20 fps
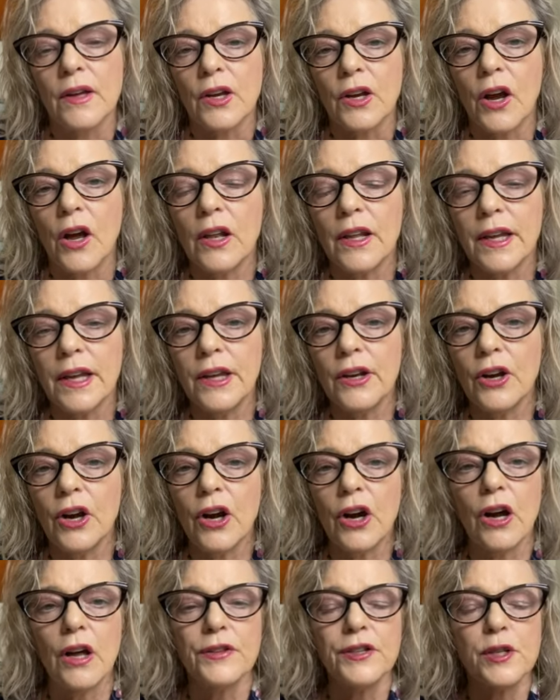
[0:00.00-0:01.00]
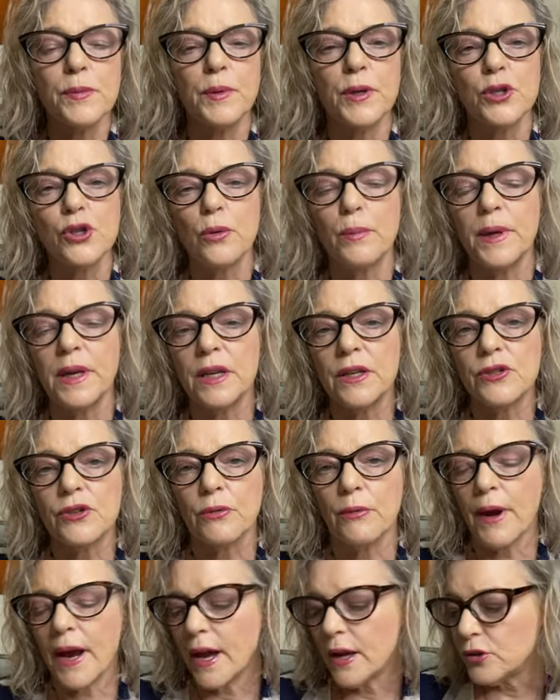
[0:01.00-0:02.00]
Calling in all the spiritual beings
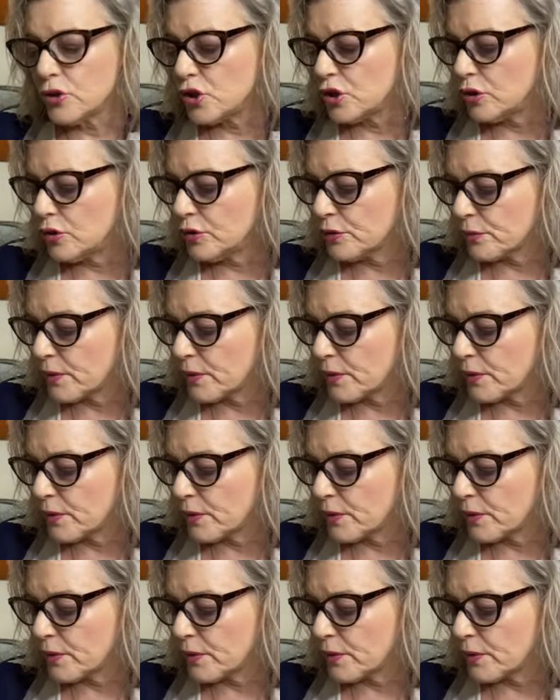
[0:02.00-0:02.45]
around you, the